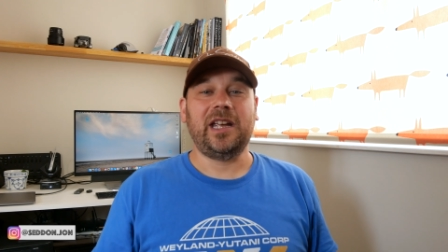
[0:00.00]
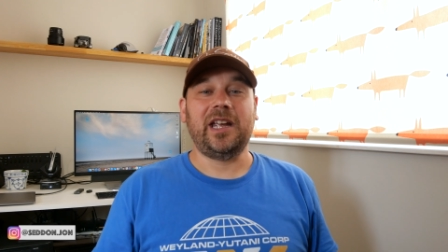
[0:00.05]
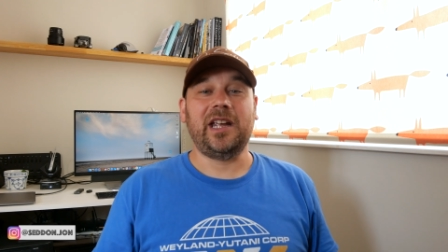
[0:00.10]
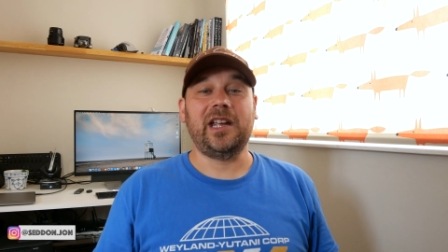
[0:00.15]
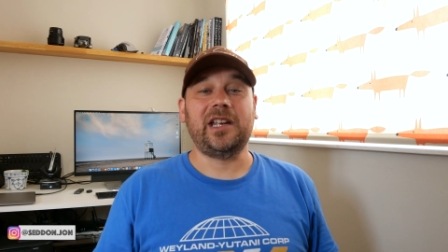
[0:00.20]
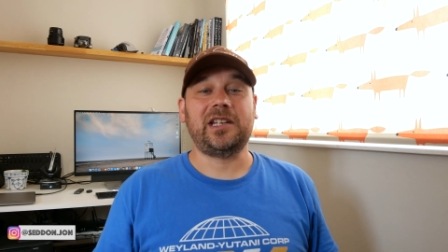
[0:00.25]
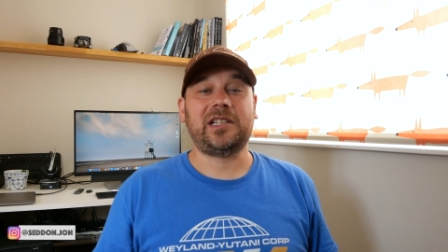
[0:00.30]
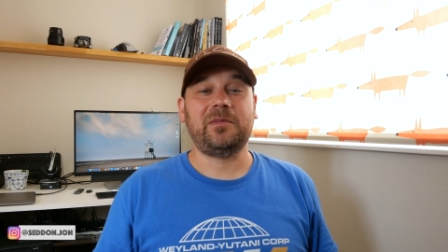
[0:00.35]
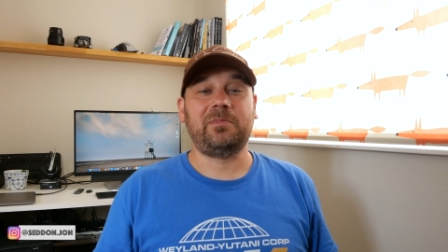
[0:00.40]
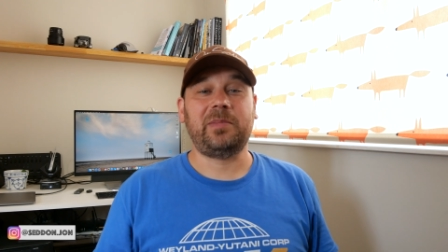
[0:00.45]

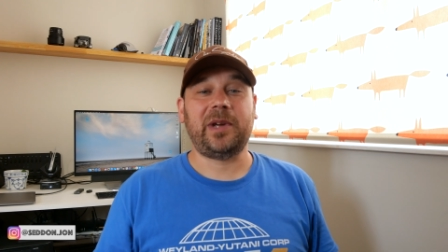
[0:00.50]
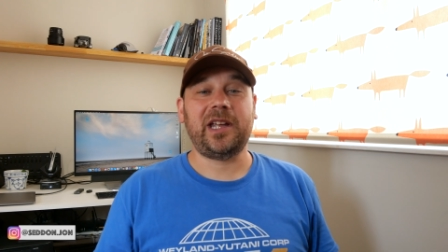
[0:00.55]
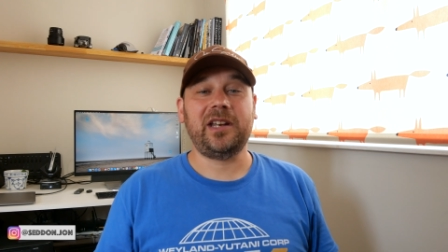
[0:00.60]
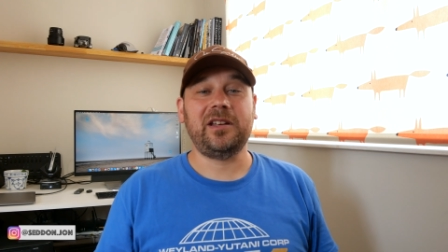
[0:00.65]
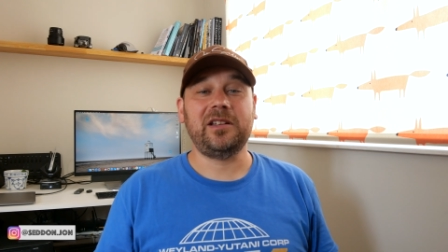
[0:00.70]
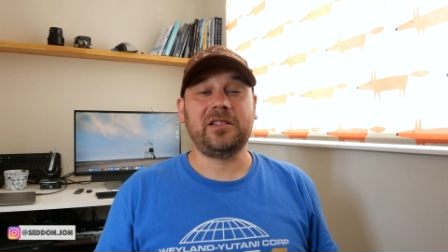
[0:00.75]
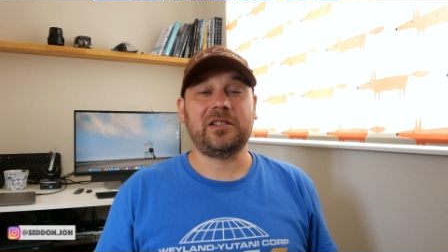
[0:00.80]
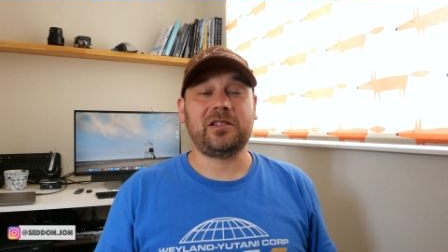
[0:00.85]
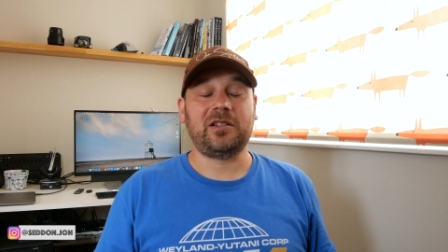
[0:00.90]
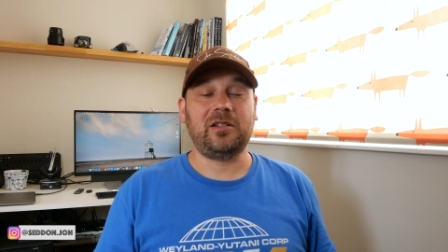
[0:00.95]
It
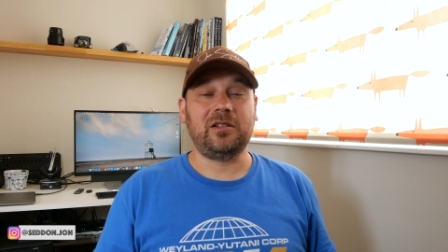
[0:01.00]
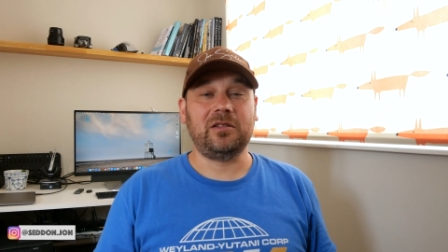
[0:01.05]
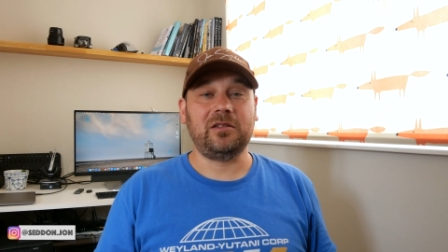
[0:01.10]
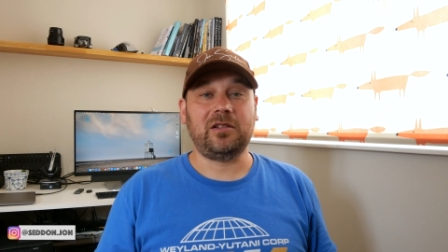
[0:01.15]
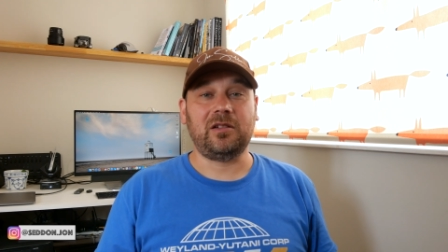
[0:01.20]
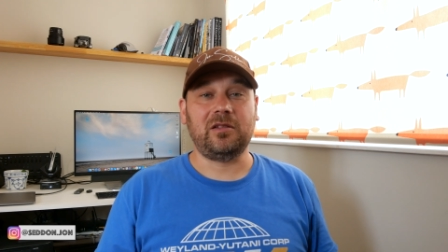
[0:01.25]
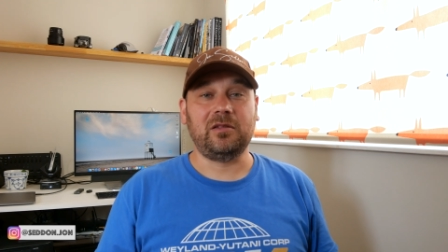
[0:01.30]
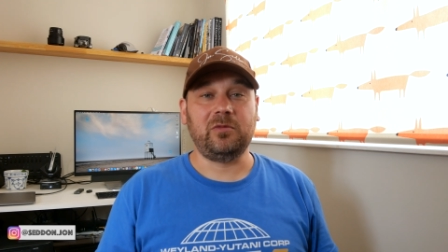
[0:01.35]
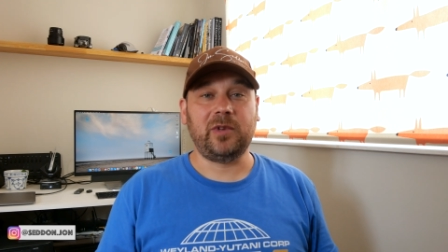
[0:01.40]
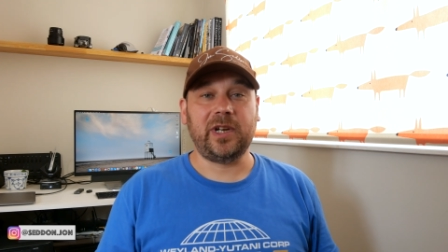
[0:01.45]
depends
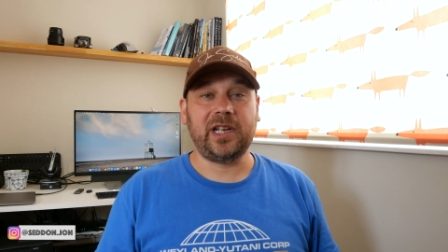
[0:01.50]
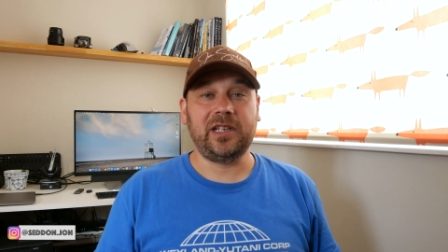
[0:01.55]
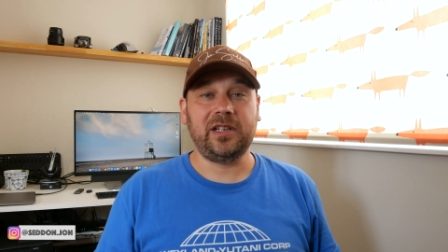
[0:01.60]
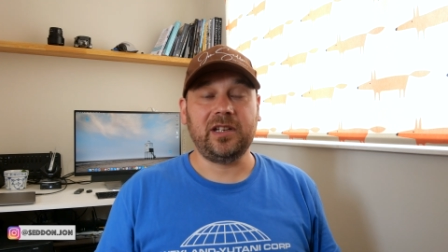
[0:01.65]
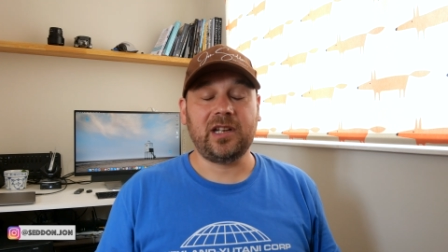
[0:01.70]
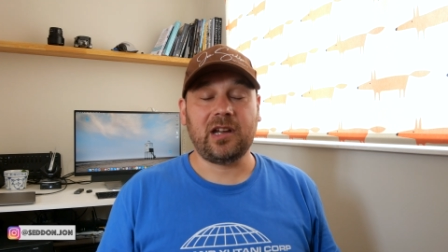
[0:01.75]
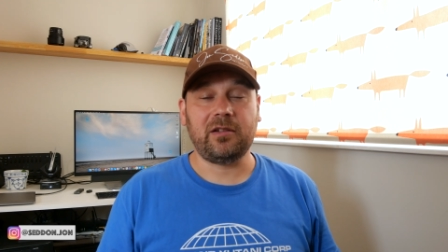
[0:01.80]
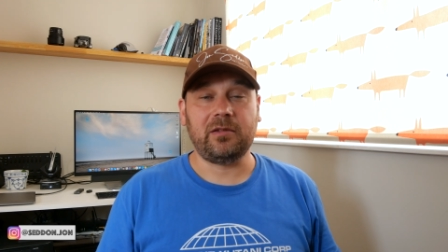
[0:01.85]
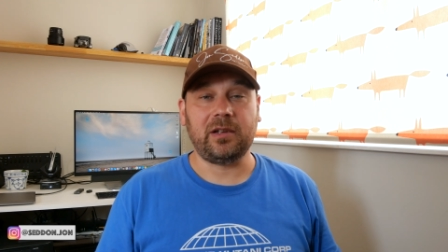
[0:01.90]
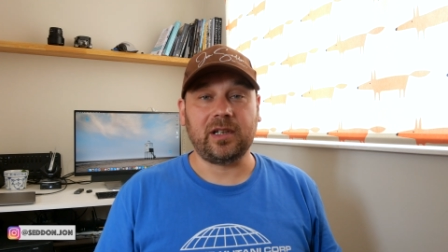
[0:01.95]
on where you're
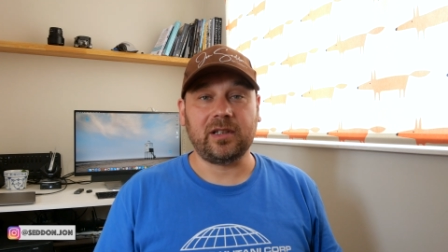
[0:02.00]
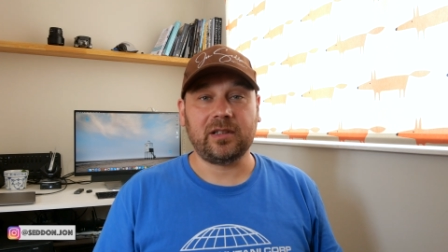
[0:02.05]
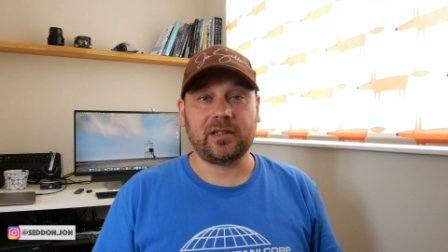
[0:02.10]
going.